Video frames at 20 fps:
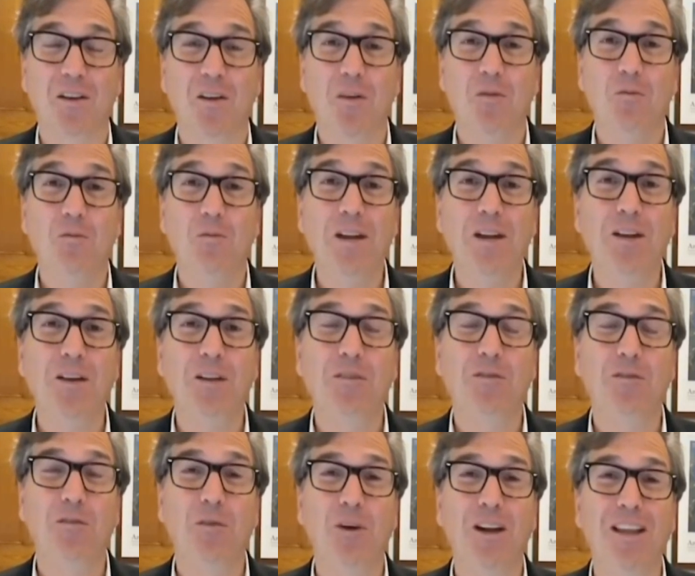We could
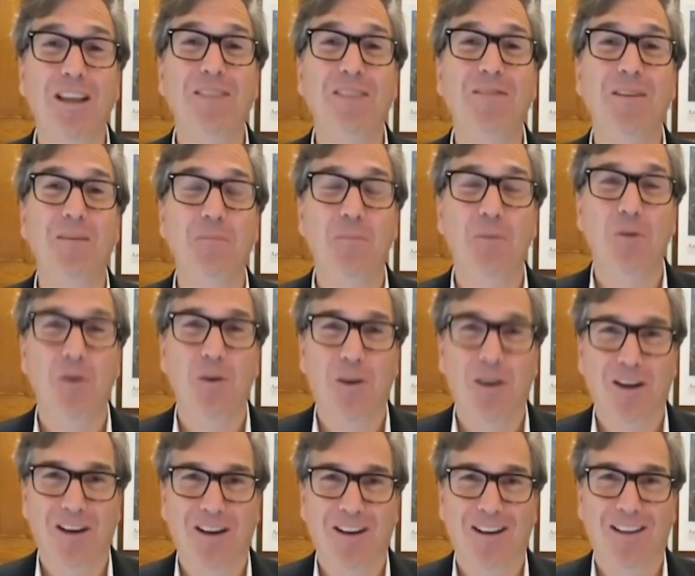afford even
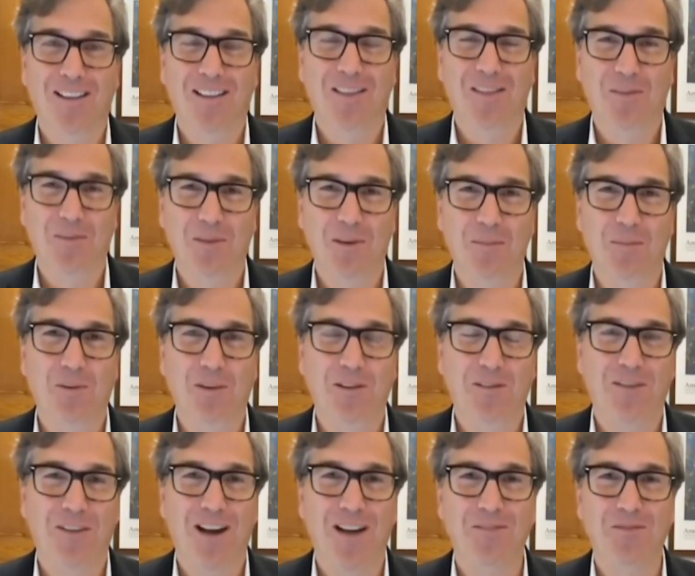more than
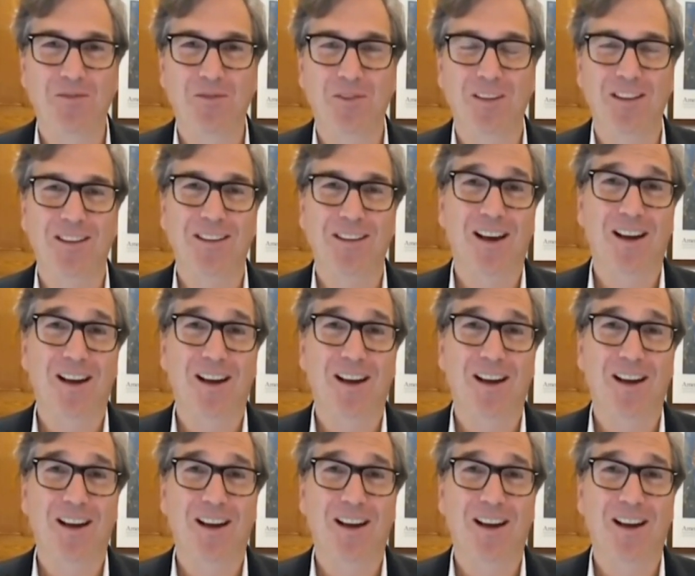$3.5 trillion,